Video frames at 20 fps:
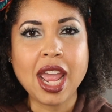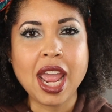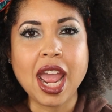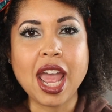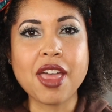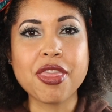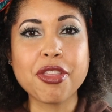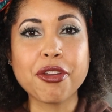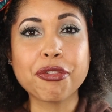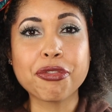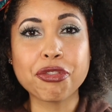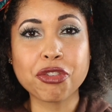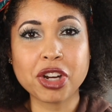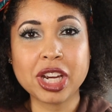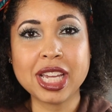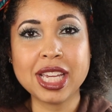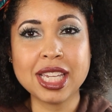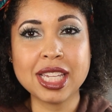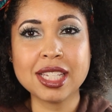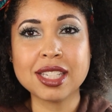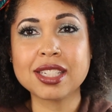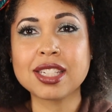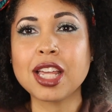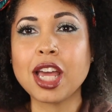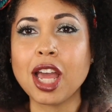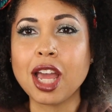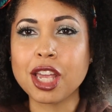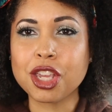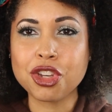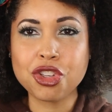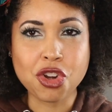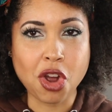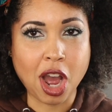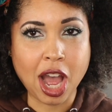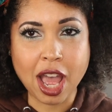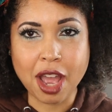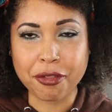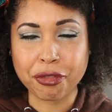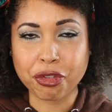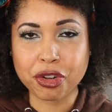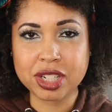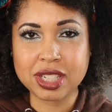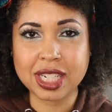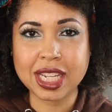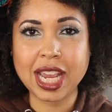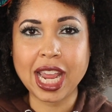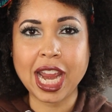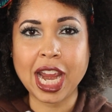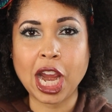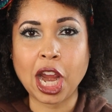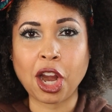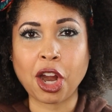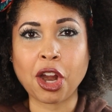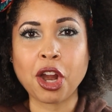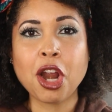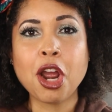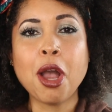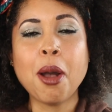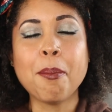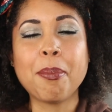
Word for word: And the frizz, you know, I have frizzy hair,